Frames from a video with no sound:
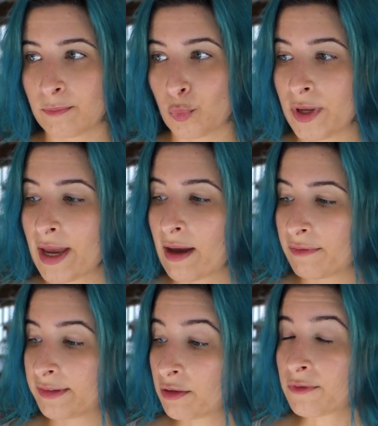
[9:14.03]
we have
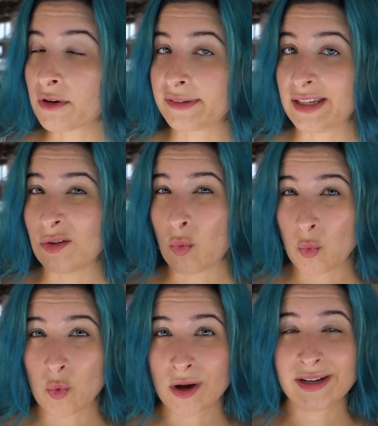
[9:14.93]
so far seen
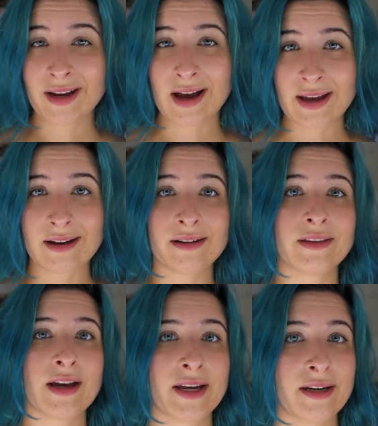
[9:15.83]
one guy
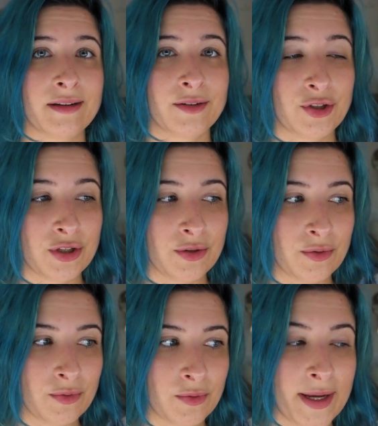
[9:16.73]
online
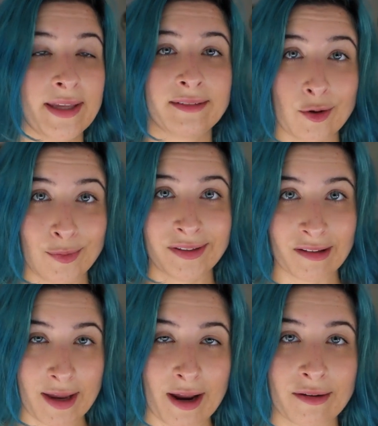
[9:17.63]
do his own
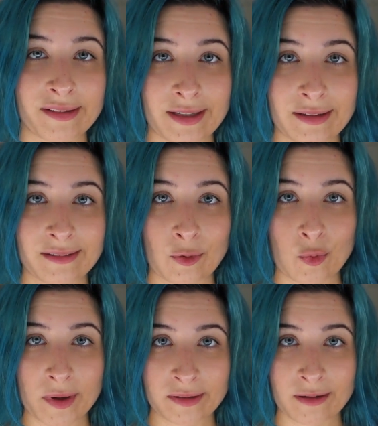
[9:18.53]
slide outs in his school
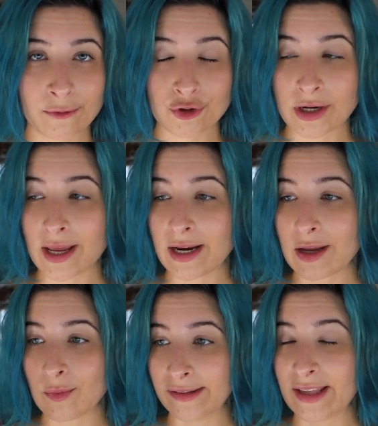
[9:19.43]
bus conversion, and
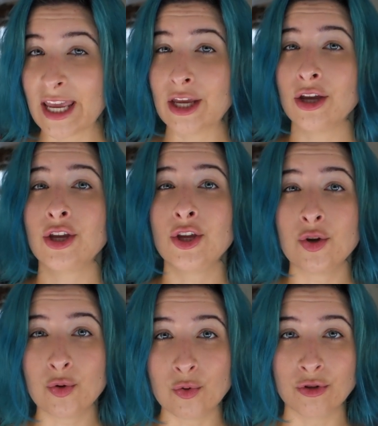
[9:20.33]
it was a
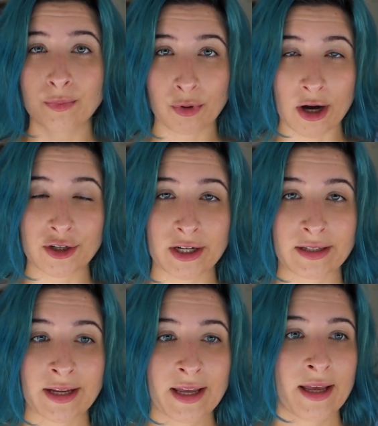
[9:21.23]
huge
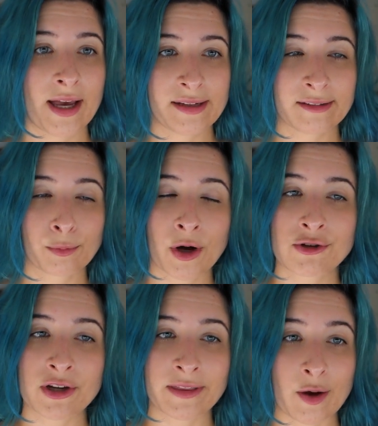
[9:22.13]
project. And it's a
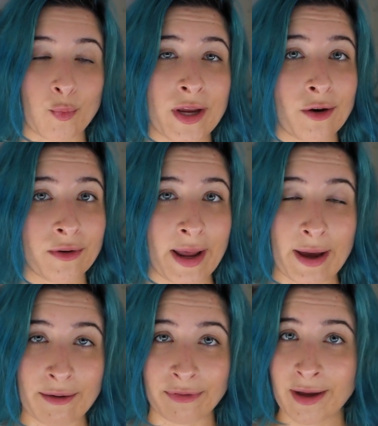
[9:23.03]
project that we don't
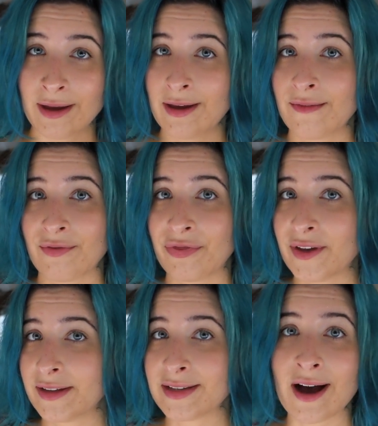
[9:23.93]
have
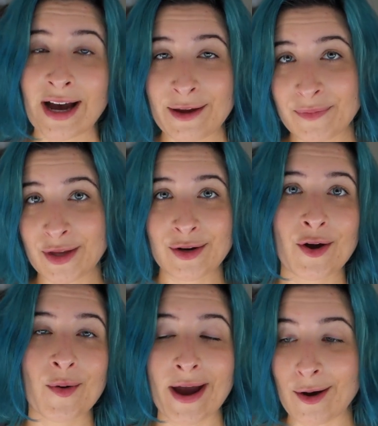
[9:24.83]
the time, the
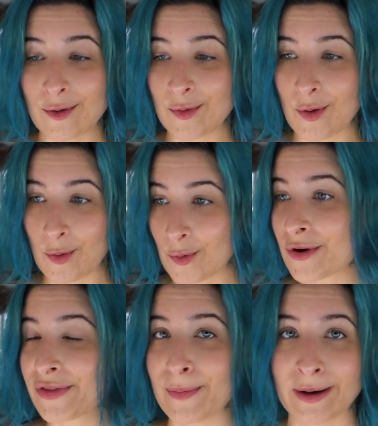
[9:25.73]
know-how,
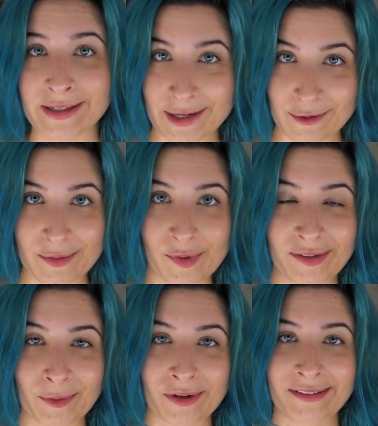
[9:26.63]
or the monetary
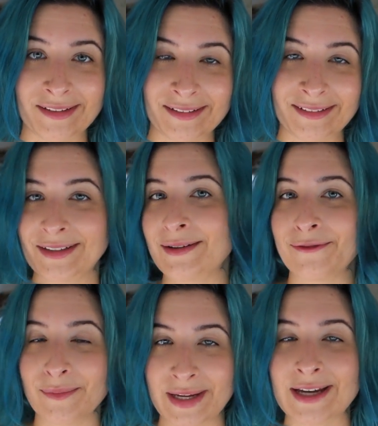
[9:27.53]
resources to
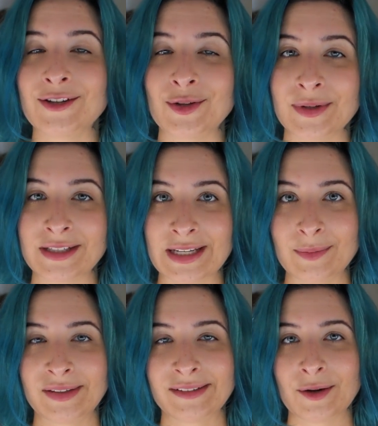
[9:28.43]
even begin to
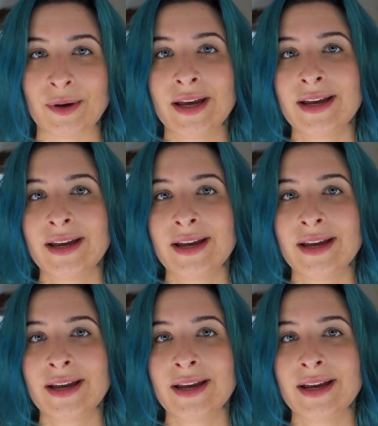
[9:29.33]
attempt. So